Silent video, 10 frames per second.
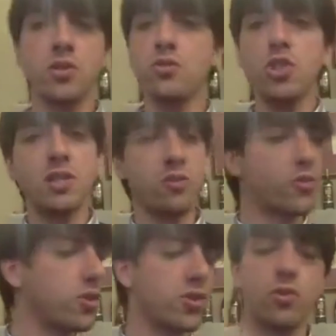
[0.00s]
You just of
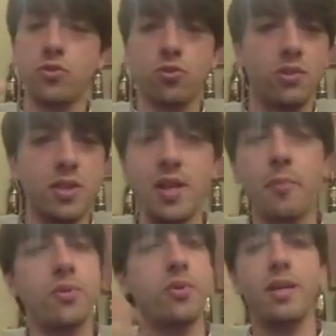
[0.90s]
course control the
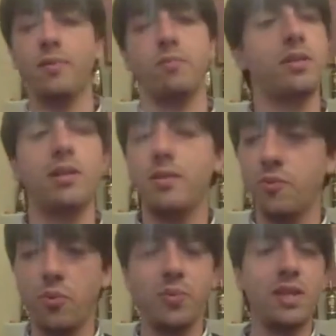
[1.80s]
temperature, and it
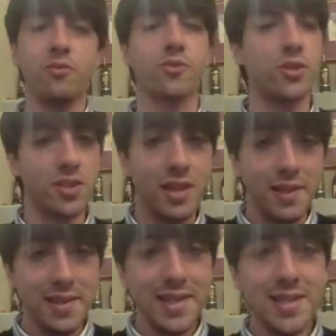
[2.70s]
will be of course
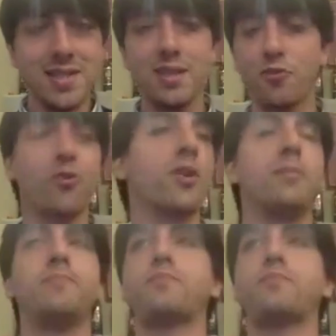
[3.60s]
easy for